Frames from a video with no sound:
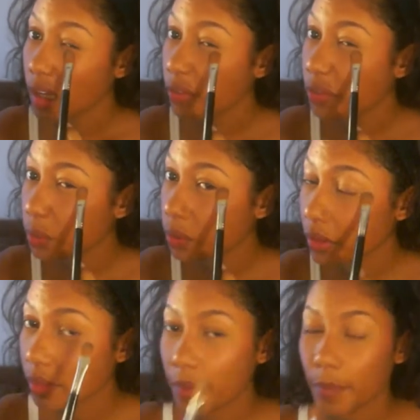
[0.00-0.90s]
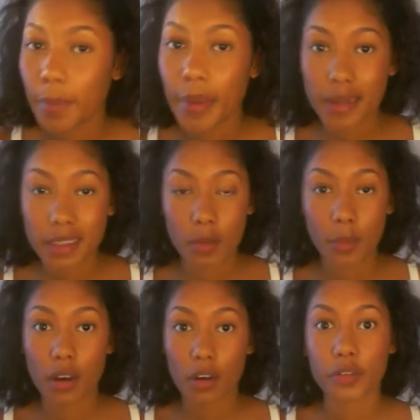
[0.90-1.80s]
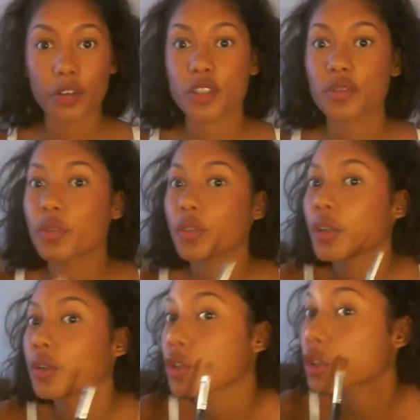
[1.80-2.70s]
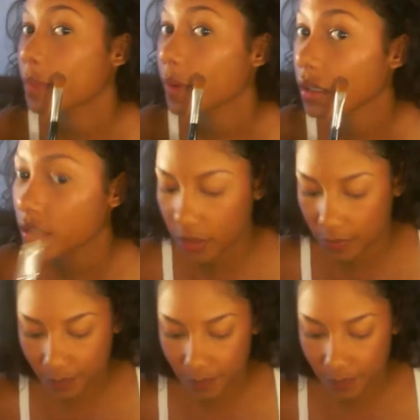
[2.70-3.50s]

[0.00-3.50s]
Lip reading: If you want the maximum coverage for your spots,